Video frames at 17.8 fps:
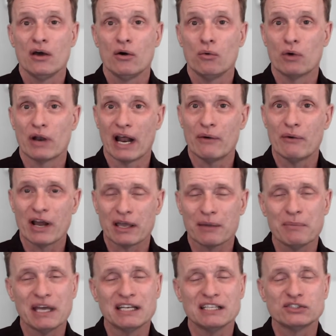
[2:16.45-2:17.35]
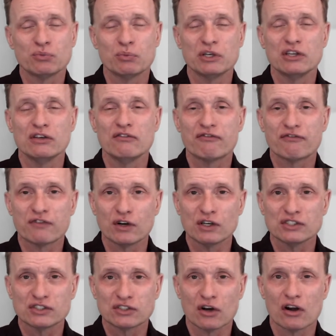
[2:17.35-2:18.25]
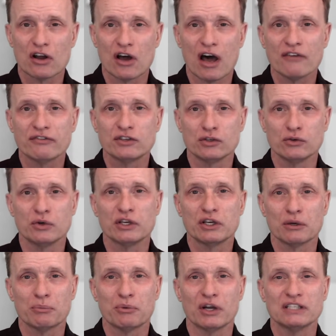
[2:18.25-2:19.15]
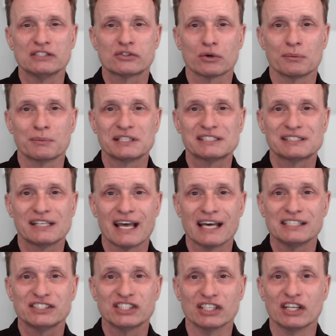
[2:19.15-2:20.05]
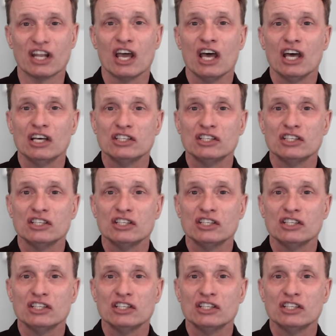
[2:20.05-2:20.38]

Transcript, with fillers: What I recommend is when you first start off doing your brainstorming session,